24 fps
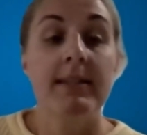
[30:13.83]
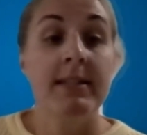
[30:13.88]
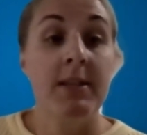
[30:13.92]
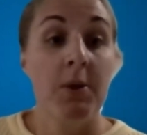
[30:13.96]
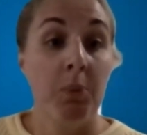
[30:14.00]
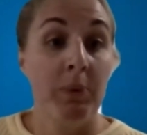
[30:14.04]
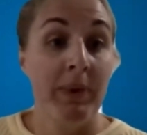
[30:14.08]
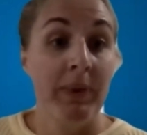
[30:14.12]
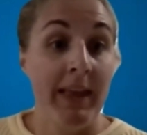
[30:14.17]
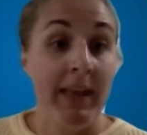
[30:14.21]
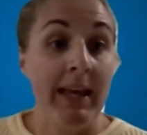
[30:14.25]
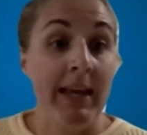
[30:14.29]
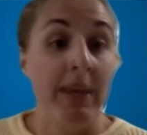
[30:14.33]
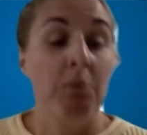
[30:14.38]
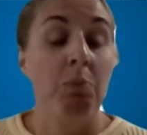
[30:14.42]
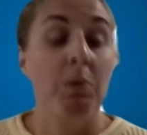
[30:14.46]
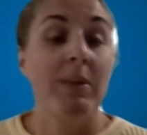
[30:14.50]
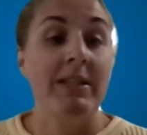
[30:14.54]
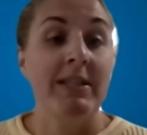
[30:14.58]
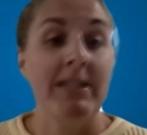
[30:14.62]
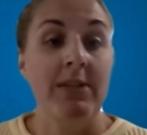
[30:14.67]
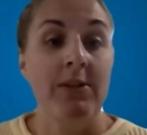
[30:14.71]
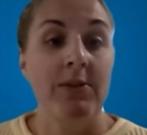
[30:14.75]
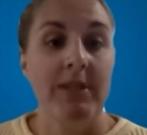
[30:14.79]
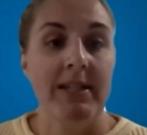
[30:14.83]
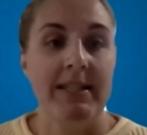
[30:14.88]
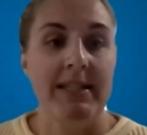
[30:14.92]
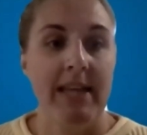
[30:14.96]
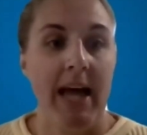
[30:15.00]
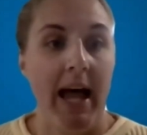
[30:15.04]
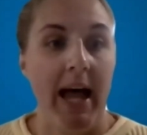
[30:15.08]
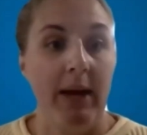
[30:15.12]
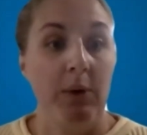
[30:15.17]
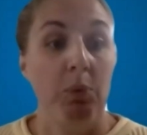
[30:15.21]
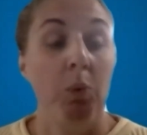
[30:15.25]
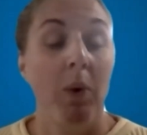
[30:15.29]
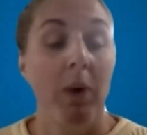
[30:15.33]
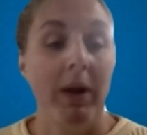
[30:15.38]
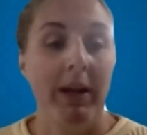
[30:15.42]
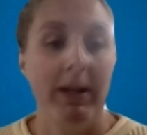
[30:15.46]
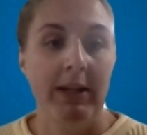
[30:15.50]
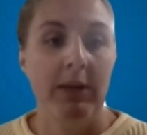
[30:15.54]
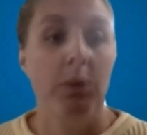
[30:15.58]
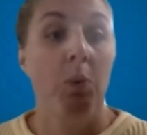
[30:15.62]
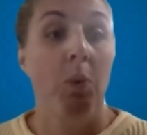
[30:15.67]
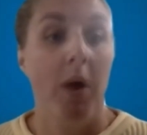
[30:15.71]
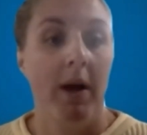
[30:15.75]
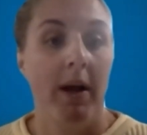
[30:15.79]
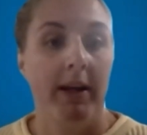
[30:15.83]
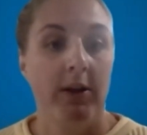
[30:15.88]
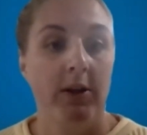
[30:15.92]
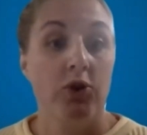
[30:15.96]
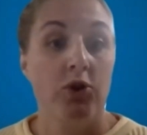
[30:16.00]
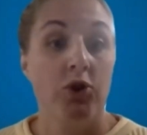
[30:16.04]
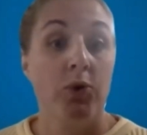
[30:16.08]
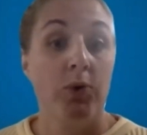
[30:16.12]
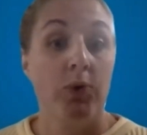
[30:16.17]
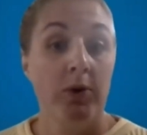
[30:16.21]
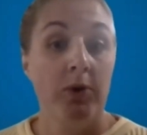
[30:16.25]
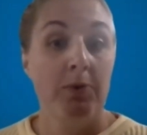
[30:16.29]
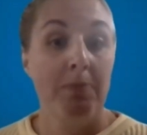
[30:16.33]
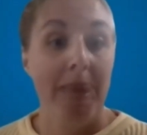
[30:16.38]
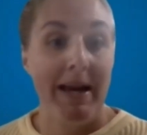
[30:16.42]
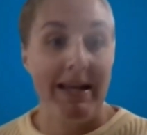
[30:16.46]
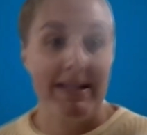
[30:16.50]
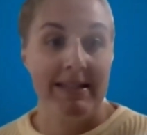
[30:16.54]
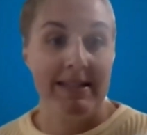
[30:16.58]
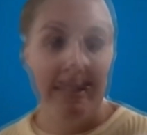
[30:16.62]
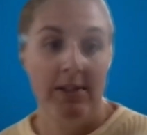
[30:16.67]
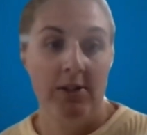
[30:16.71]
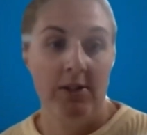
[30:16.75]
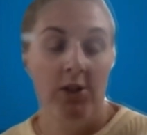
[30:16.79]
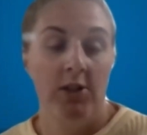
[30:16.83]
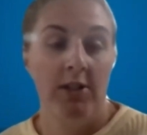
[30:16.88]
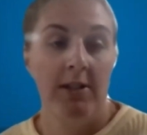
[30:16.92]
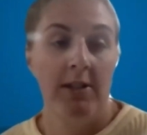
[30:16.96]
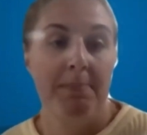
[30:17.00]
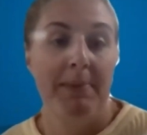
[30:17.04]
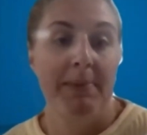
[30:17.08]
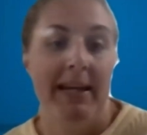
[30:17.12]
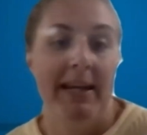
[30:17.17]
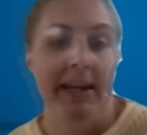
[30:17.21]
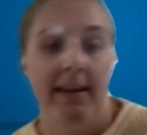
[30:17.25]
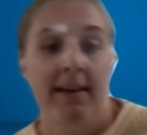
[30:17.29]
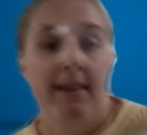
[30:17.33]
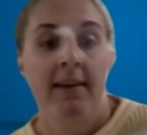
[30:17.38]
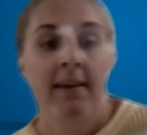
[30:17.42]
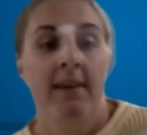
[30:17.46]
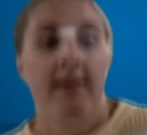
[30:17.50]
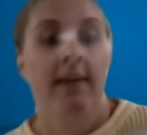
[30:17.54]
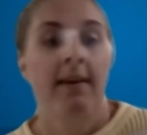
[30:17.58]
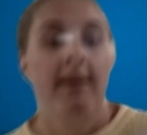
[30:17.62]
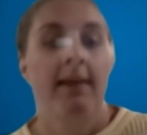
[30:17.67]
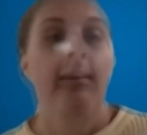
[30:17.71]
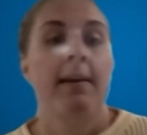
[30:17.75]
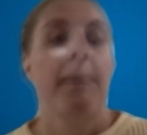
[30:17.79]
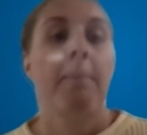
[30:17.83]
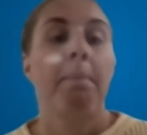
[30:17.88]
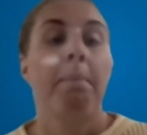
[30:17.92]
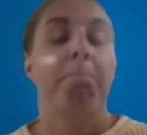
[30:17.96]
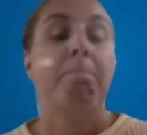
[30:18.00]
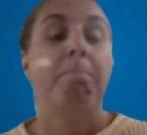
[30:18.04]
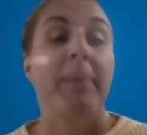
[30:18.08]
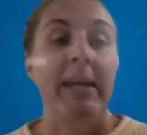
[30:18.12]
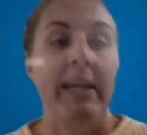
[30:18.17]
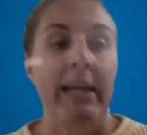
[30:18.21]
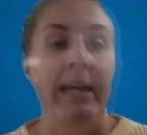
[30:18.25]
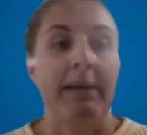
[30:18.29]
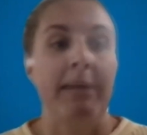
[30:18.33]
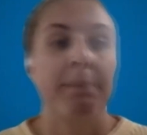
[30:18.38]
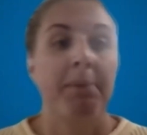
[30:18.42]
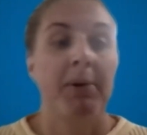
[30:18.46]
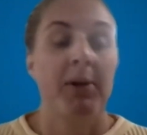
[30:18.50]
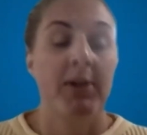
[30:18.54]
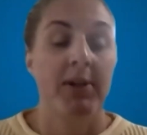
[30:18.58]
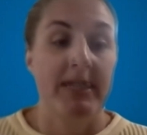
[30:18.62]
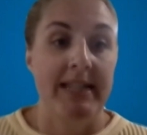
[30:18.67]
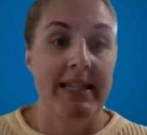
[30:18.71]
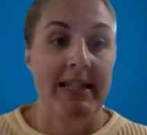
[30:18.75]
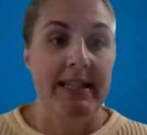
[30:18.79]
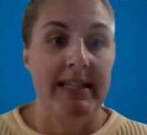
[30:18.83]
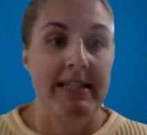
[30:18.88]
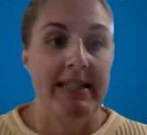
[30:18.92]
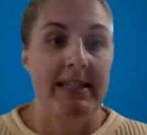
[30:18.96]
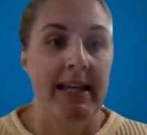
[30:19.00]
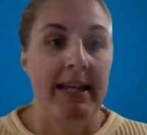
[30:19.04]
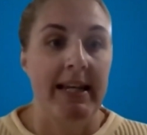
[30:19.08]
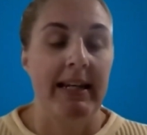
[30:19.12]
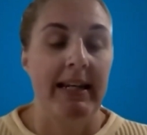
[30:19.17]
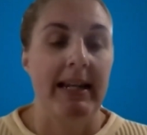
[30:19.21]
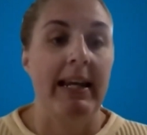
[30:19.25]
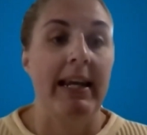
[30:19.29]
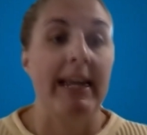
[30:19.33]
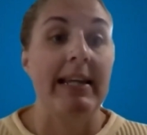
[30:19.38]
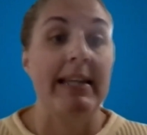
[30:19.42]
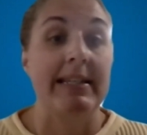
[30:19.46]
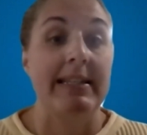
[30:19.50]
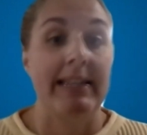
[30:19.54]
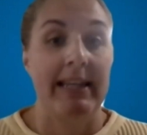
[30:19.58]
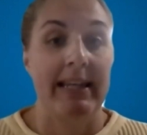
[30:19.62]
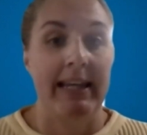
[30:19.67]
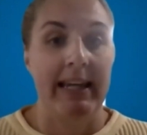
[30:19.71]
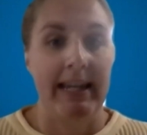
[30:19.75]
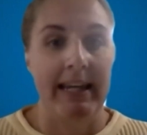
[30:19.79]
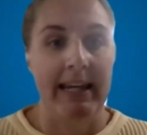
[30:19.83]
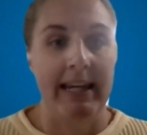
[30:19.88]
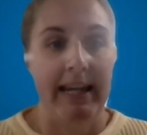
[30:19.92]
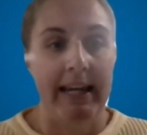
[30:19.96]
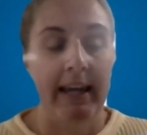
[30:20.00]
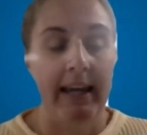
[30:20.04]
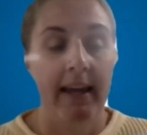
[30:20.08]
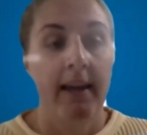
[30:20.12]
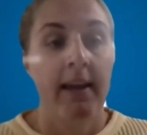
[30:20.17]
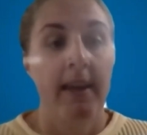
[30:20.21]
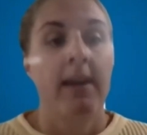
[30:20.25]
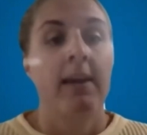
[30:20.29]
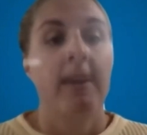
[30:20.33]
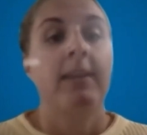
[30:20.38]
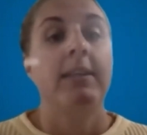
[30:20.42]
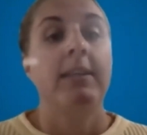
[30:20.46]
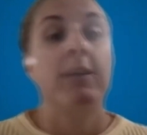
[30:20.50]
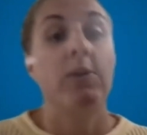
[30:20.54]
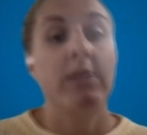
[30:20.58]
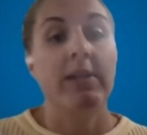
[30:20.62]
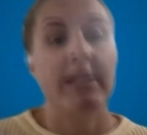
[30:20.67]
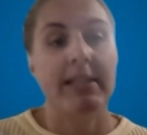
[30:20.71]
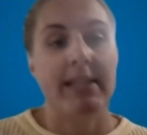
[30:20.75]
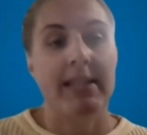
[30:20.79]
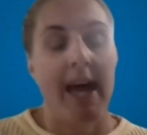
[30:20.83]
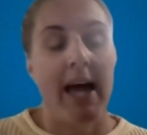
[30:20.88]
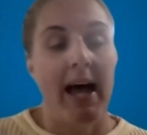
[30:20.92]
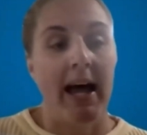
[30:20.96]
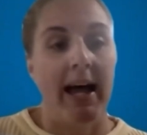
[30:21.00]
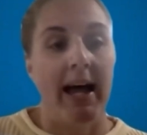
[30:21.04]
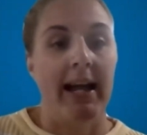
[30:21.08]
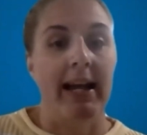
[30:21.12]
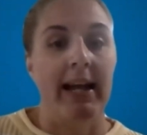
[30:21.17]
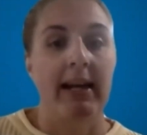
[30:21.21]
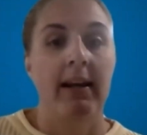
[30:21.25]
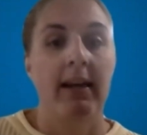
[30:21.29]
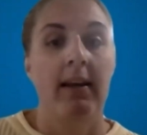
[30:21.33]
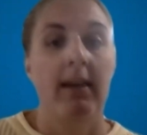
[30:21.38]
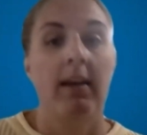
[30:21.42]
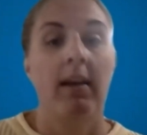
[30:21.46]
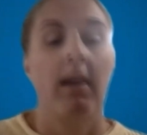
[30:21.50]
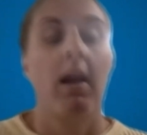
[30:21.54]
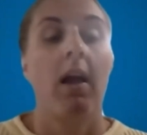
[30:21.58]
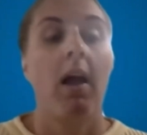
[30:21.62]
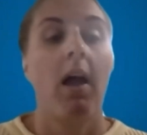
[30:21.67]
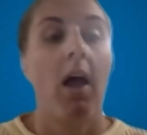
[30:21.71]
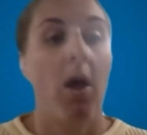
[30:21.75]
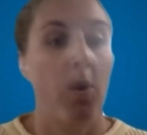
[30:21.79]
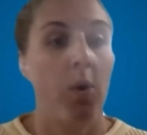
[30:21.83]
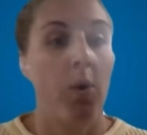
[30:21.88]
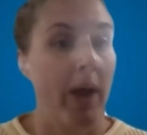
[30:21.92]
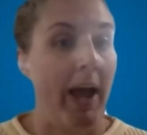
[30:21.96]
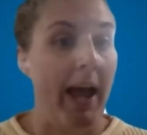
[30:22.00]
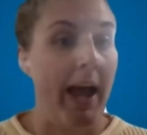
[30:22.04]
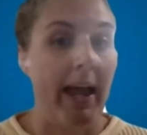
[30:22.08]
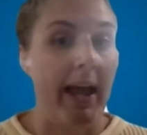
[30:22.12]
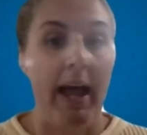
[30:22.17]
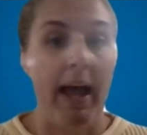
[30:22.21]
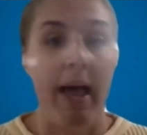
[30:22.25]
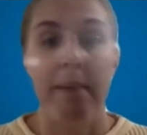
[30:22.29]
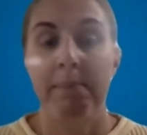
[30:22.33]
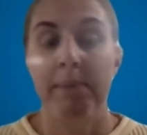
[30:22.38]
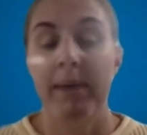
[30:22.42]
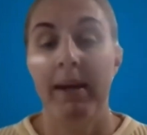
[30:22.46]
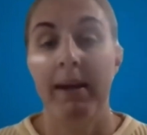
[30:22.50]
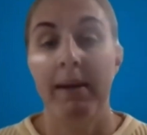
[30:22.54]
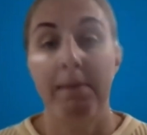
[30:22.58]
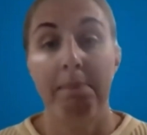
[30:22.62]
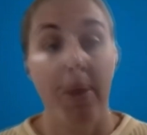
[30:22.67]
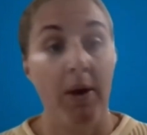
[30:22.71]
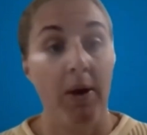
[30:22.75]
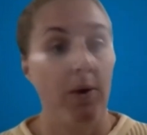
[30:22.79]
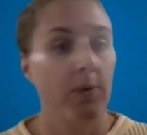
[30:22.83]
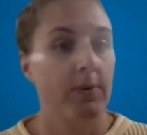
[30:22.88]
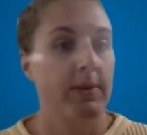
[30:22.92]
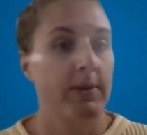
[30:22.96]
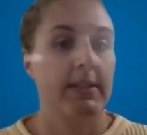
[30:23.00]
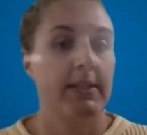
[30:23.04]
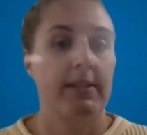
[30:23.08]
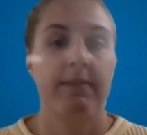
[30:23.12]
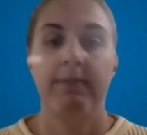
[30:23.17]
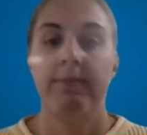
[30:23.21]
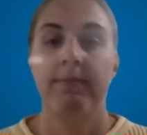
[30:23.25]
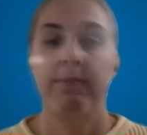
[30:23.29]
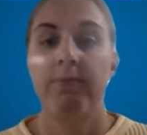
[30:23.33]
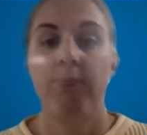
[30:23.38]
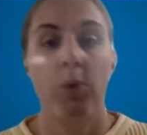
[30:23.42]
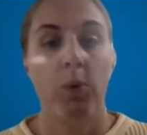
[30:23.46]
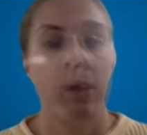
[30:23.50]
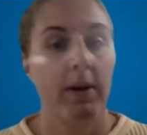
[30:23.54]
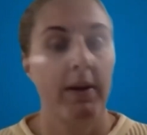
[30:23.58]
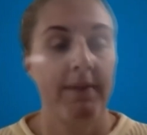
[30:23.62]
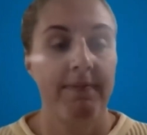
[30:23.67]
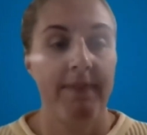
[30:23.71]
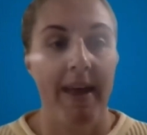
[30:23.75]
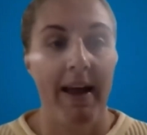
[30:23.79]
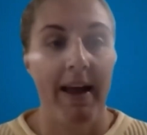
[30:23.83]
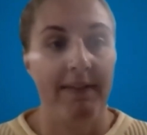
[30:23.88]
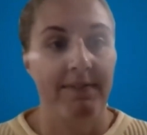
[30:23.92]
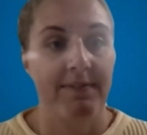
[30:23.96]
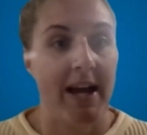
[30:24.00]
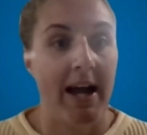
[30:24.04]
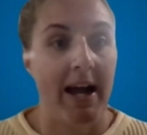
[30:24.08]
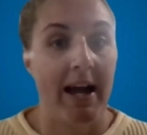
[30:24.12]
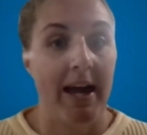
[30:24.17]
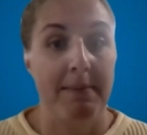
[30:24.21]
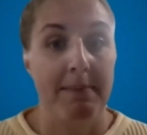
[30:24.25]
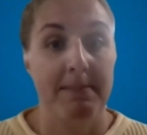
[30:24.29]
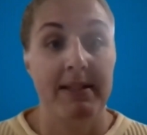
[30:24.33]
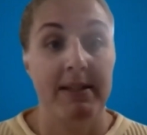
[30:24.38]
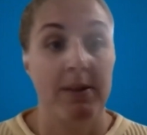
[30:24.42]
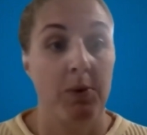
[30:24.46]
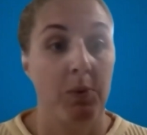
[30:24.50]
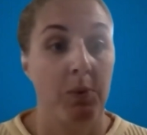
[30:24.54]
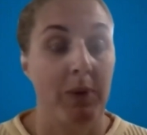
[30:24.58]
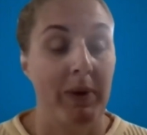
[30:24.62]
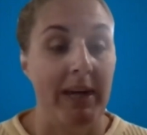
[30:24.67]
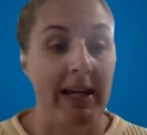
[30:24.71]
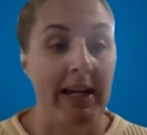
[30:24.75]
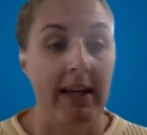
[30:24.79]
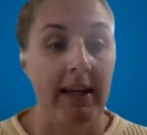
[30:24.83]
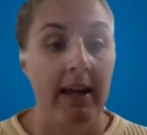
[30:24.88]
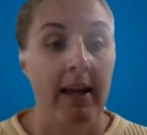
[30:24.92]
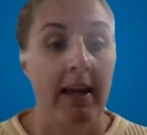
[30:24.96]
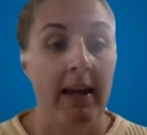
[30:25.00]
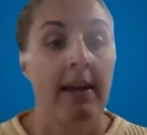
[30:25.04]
So then once you decide what you want your true message to be, being persistent is key. You decide, okay, I'm going to post 4 to 5 times a week.